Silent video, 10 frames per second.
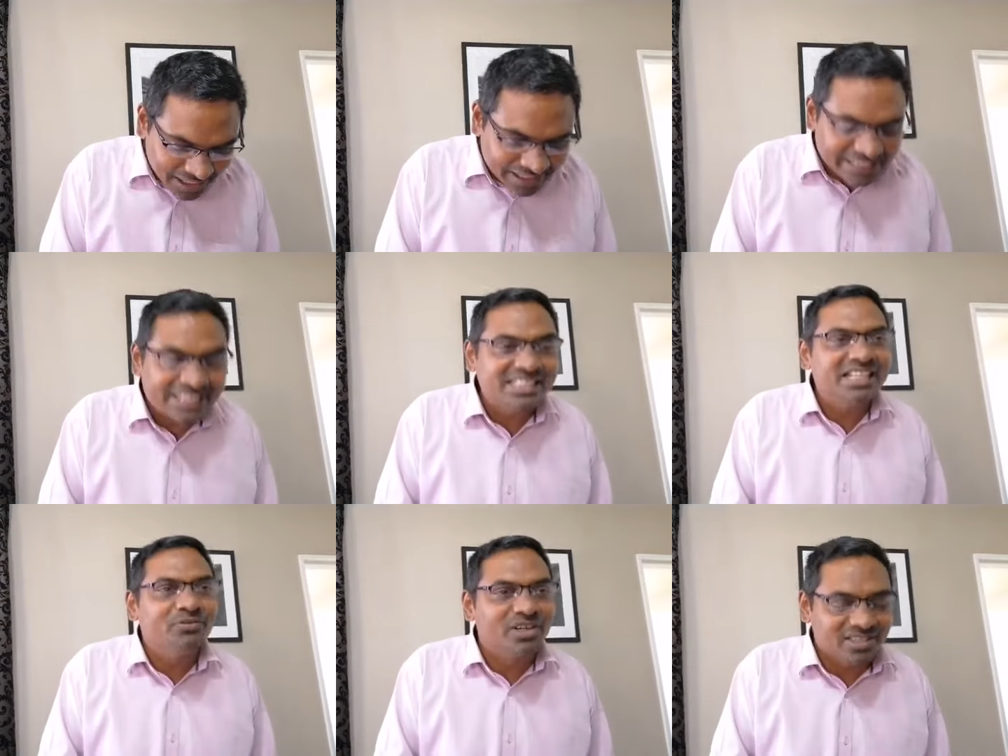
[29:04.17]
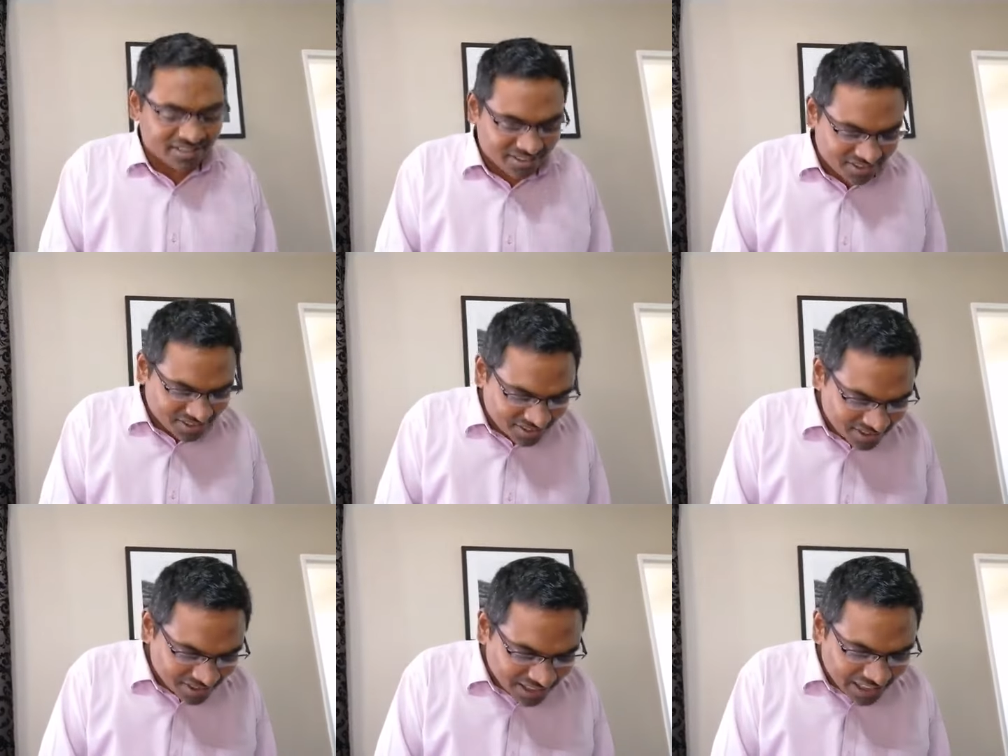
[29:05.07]
the deceivers,
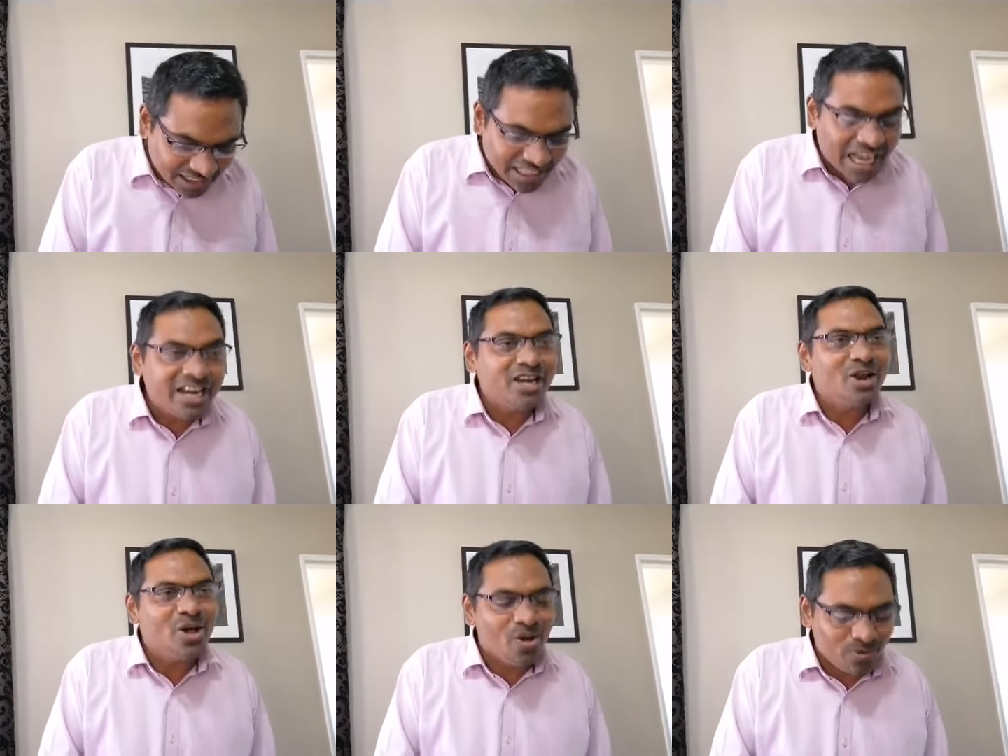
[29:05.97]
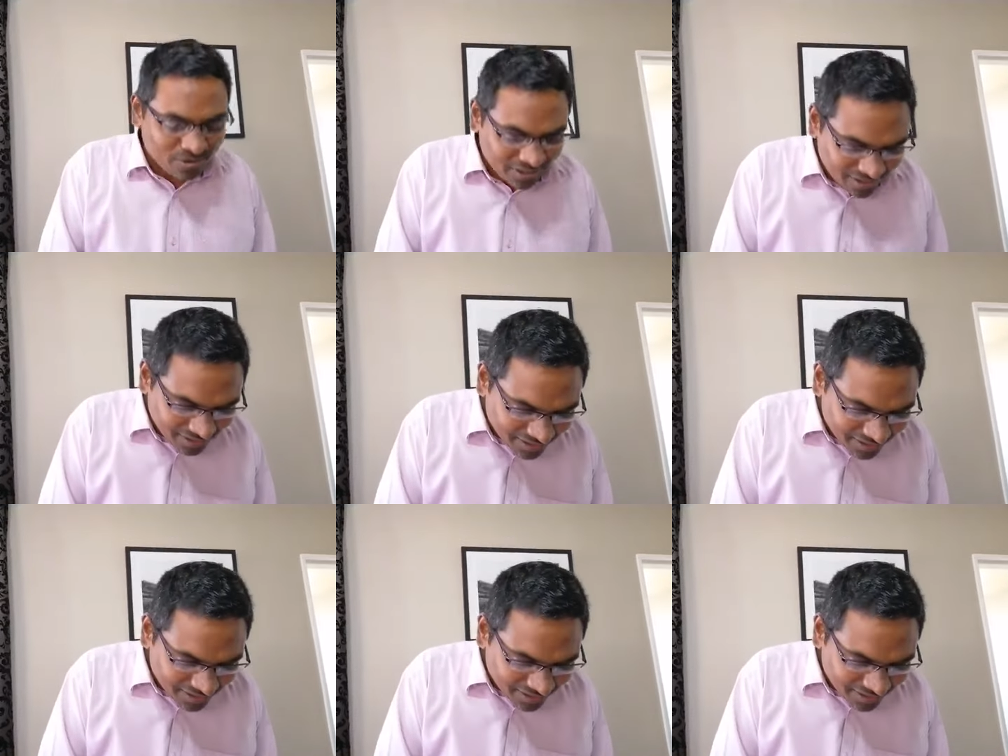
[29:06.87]
the unknown,